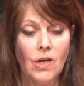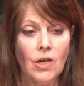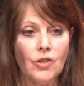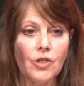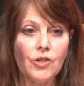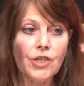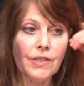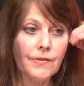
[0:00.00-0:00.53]

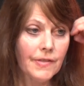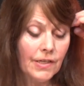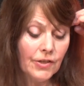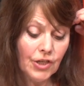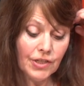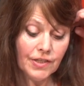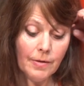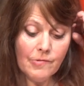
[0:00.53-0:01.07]
So
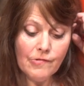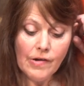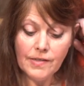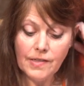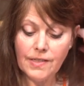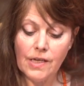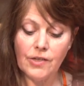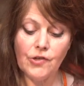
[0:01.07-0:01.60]
she
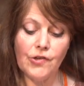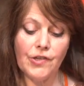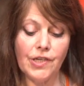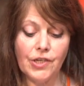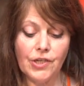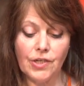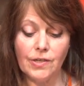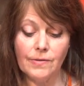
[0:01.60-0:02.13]
summarizes our
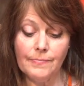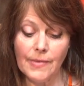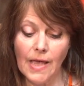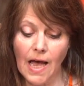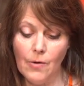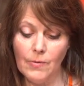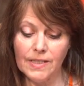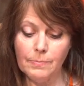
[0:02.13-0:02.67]
tradition,
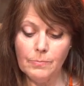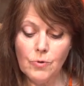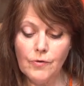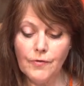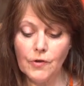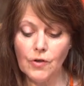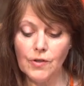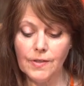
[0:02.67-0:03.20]
how it's
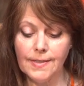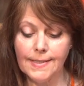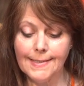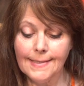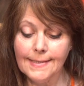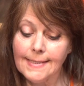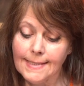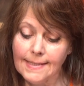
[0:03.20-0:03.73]
moved
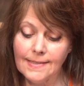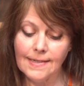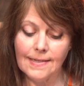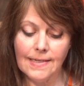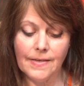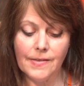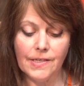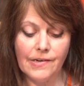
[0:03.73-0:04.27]

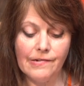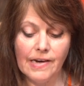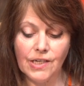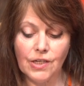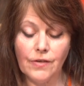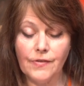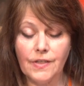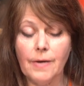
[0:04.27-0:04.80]
consistently in the
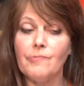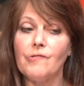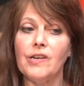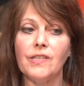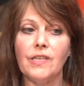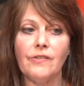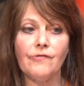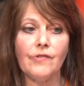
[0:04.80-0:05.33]
direction of
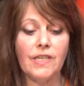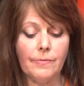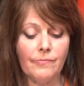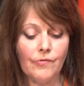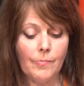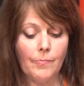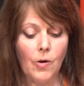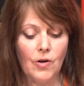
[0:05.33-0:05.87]
separating freedom
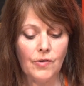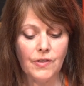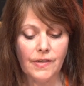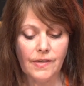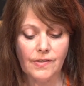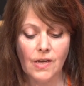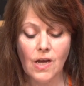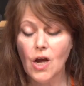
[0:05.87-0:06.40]
from
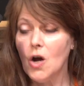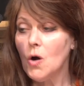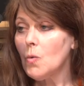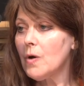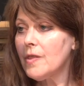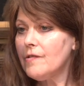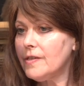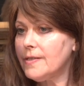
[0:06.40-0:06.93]
politics,
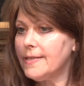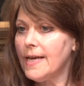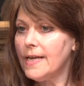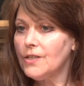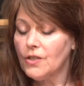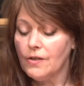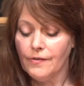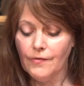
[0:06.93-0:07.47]
whether it's the
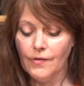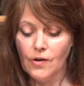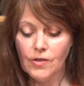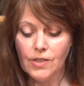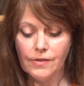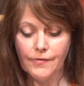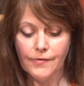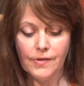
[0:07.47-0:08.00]
ancient
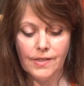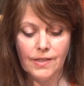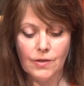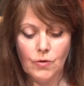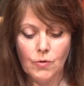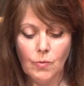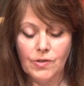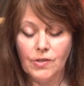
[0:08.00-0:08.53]
philosophers
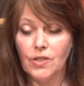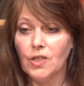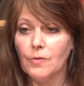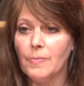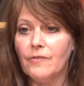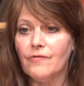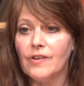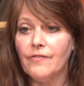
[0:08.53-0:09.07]
who wanted to
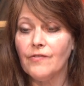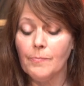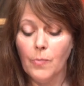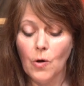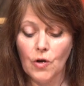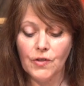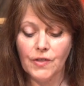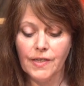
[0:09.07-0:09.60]
be free from
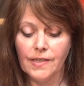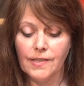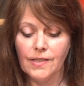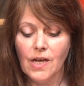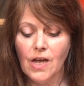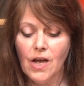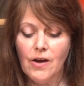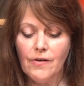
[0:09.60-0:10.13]
politics
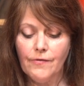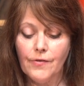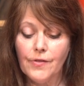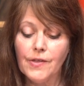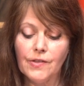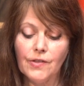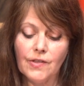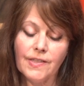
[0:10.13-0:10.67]
for
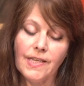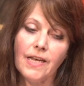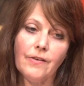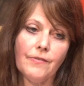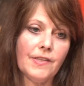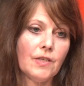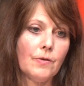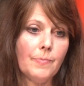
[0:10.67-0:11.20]
the sake
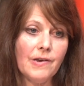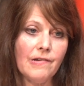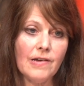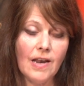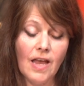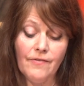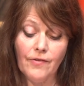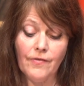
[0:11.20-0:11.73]
of the superior
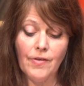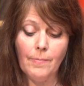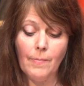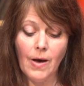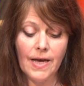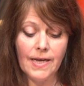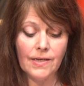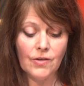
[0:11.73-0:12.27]
life of the
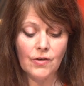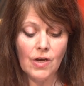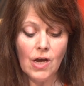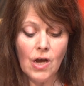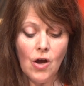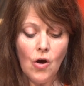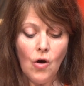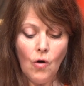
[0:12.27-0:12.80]
mind,
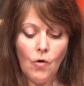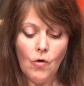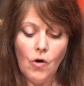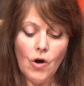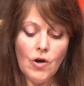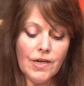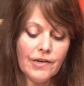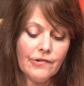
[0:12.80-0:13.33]
or
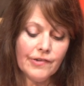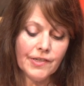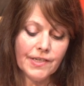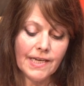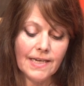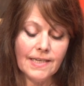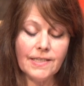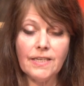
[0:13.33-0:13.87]
early
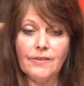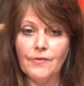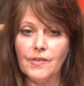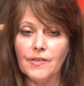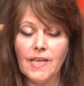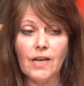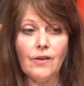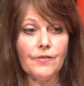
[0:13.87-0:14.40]
Christianity for the
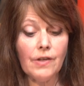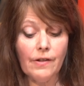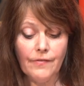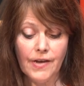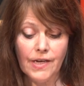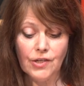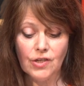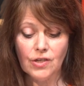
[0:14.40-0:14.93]
sake of
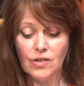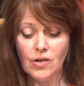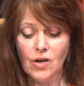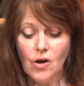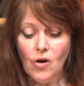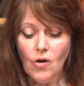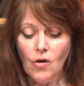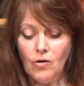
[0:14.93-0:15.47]
salvation,
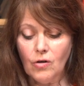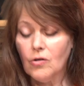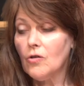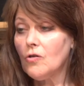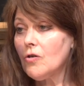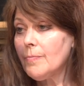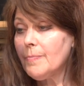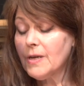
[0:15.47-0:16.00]

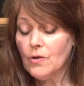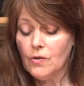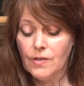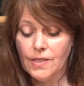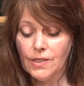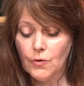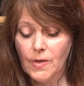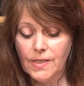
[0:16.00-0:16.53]
or because
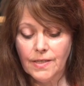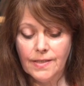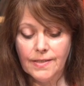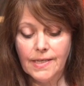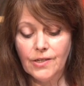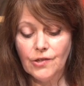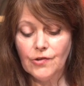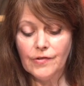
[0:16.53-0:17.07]
the 20th
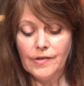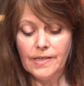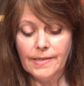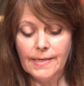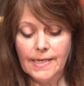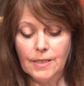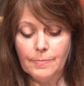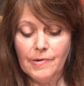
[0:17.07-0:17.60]
century
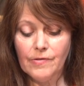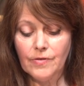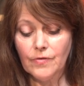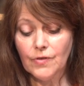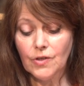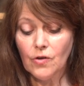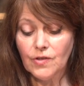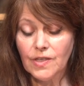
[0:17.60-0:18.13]
experience
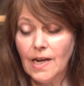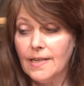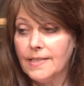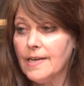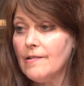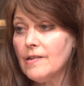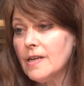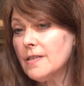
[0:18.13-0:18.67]
of
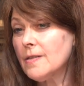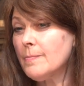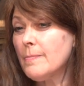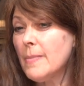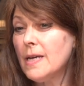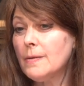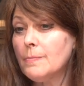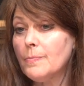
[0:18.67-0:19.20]
totalitarianism
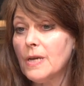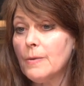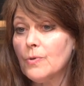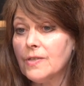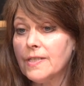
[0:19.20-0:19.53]
made people